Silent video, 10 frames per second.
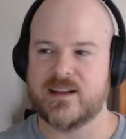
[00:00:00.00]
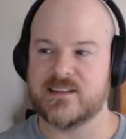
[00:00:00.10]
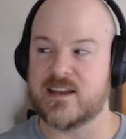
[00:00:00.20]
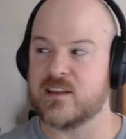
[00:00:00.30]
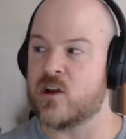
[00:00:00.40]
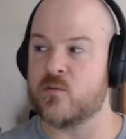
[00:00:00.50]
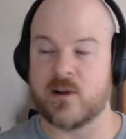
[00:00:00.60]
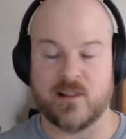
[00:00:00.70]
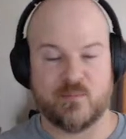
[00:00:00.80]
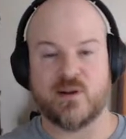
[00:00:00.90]
It's like no, we're
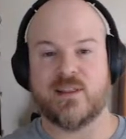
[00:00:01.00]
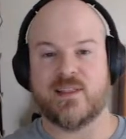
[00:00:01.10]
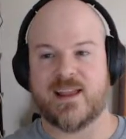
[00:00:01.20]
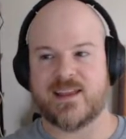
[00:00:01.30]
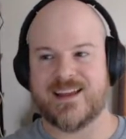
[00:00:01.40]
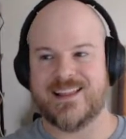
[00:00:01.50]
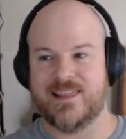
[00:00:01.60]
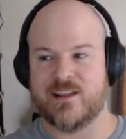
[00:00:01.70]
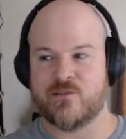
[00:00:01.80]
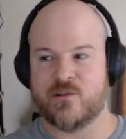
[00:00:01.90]
gonna put like a
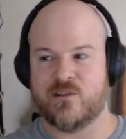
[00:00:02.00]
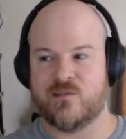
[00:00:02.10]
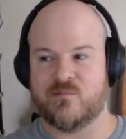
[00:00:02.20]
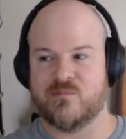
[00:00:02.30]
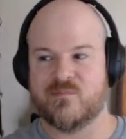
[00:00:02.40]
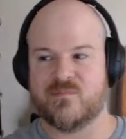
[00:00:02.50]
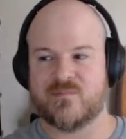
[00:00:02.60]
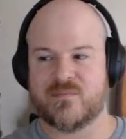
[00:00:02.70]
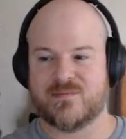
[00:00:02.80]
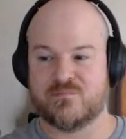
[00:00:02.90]
literal
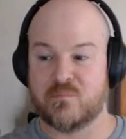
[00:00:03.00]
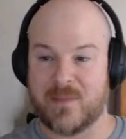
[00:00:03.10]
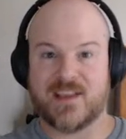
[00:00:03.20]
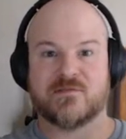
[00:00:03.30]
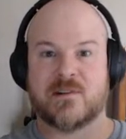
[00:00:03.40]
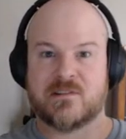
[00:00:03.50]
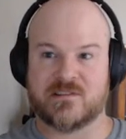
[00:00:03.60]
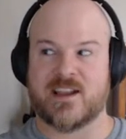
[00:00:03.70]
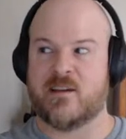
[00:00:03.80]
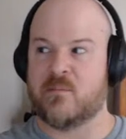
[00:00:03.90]
maze runner
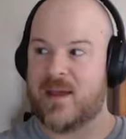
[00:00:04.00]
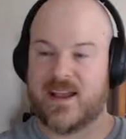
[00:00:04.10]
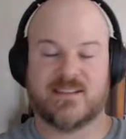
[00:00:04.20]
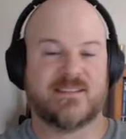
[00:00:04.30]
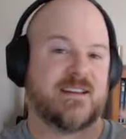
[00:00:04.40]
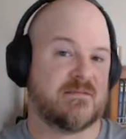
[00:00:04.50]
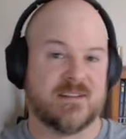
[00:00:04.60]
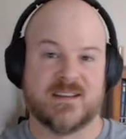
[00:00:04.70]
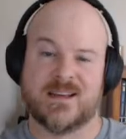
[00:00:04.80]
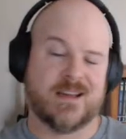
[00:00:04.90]
style maze. Like
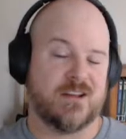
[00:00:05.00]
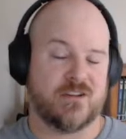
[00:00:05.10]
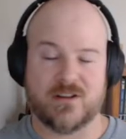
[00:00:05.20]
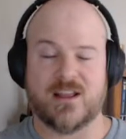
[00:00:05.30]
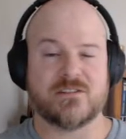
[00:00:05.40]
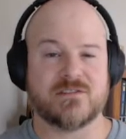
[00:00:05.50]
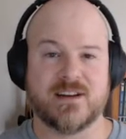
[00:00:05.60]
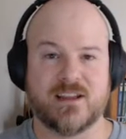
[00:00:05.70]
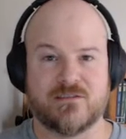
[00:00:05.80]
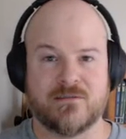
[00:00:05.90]
good luck trying
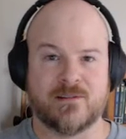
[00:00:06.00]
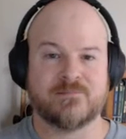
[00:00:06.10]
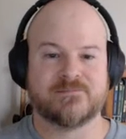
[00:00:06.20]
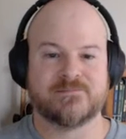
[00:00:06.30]
to get through.